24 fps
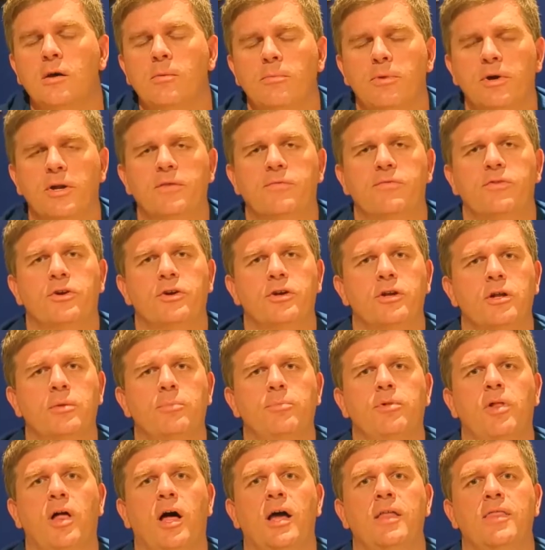But if they're going to
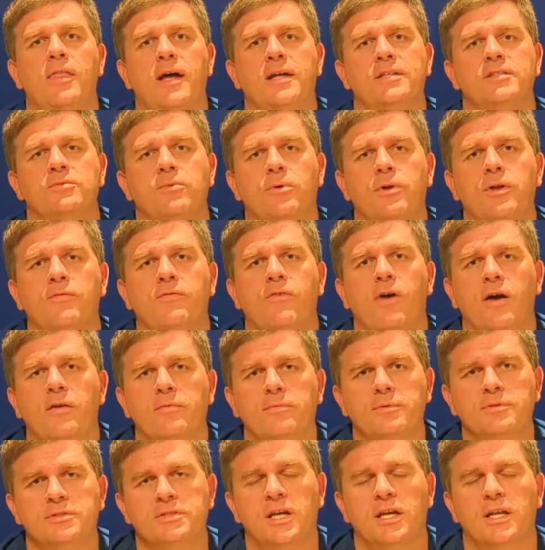apply that
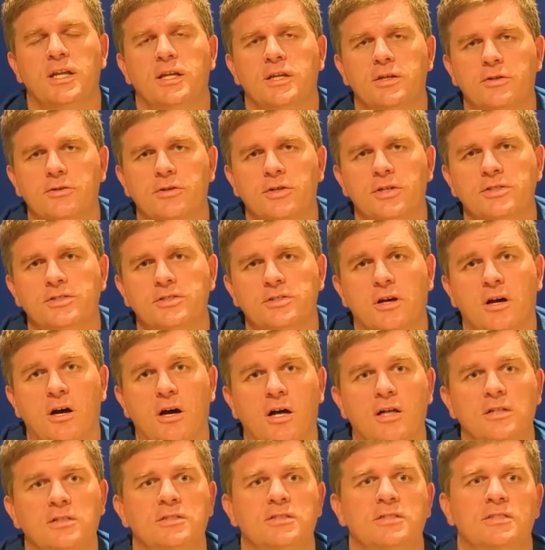25% increase
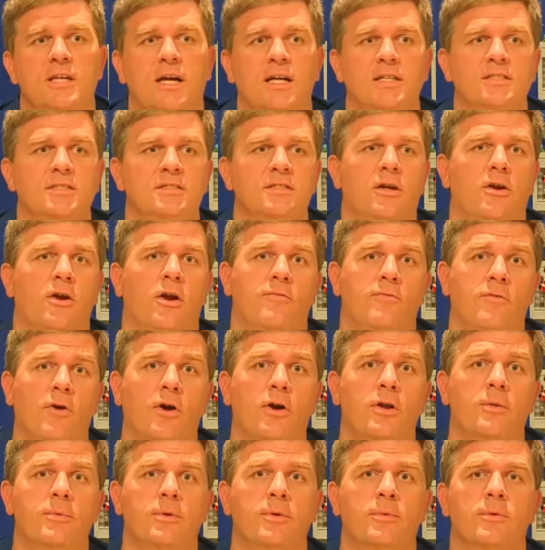on sets that have
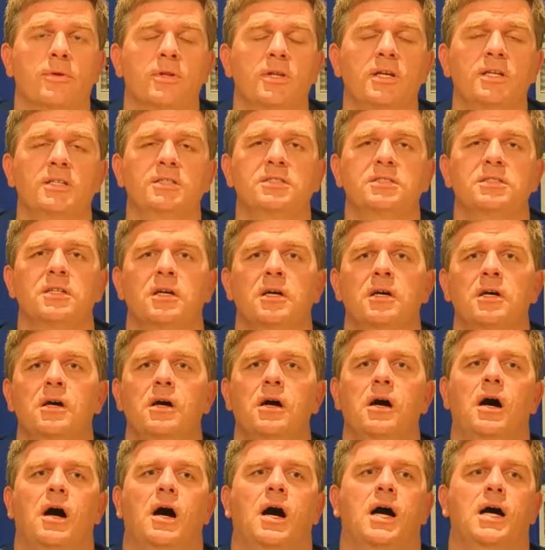already been released,
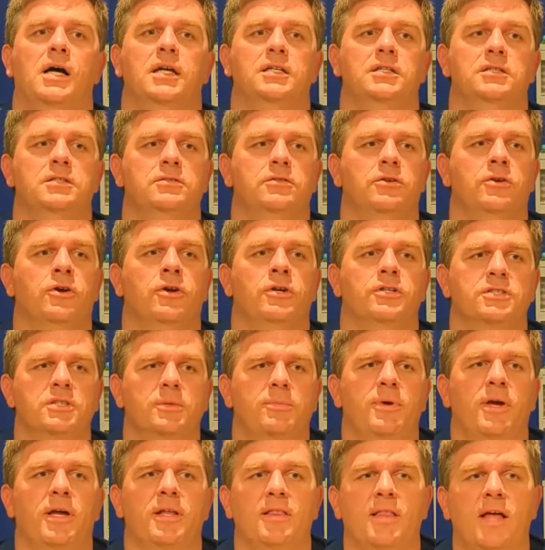it hurts
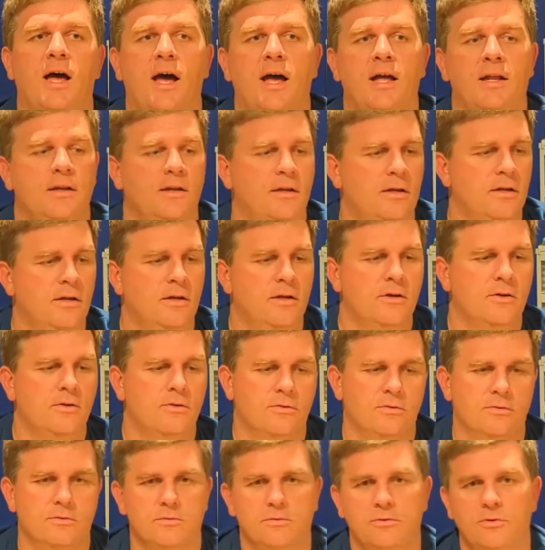a bit that
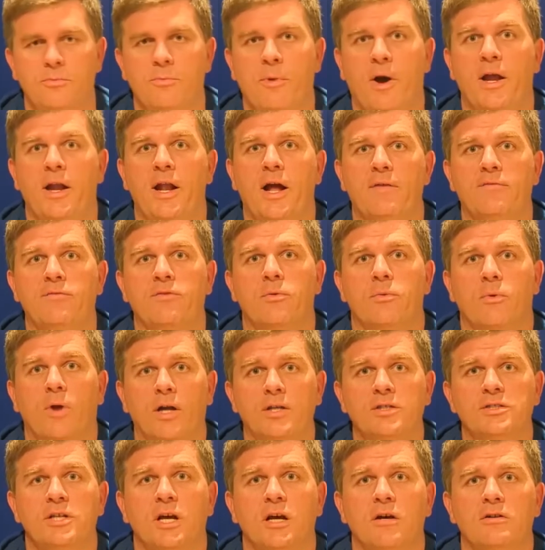you might have to
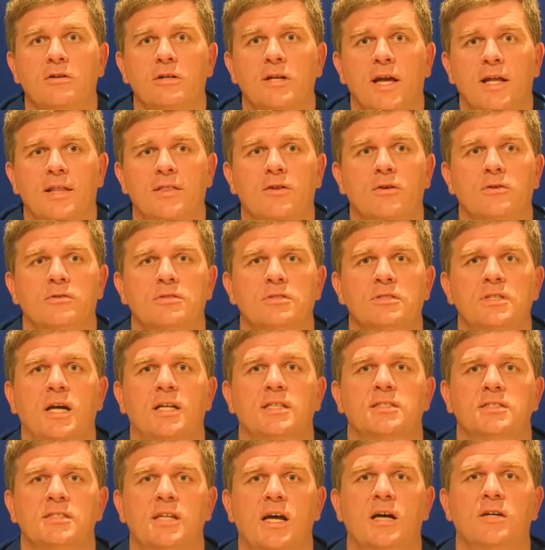rush out and get those
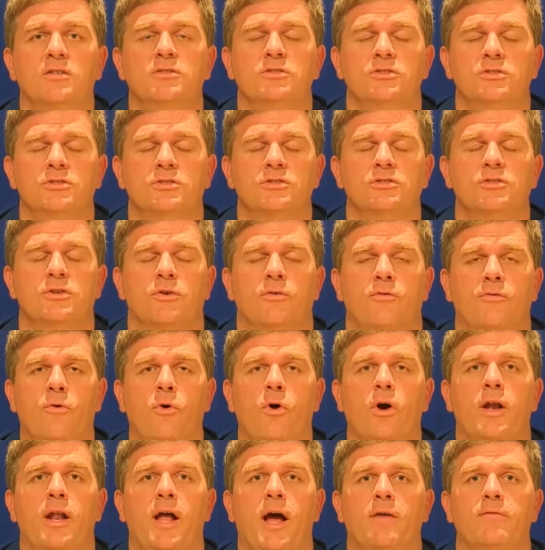sets now to
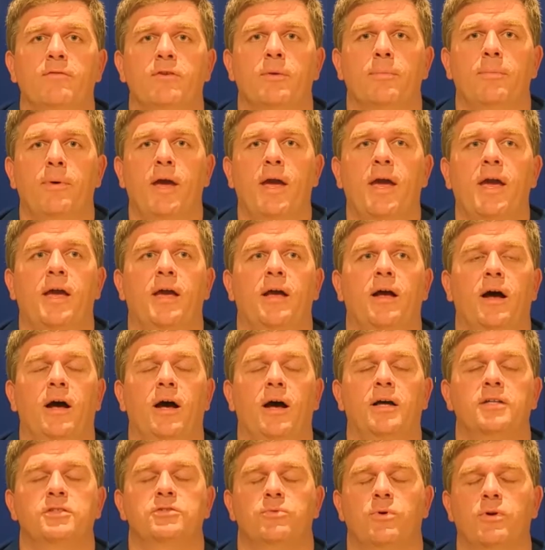avoid having to pay
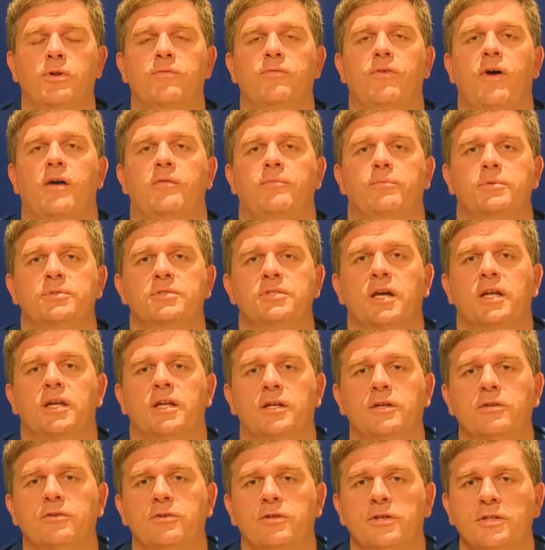a 25%
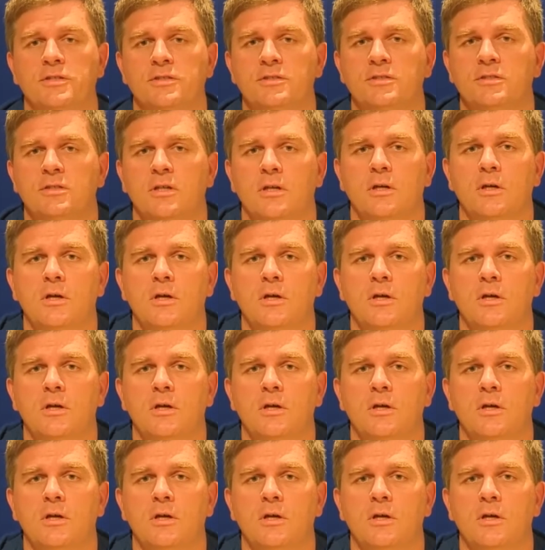increase.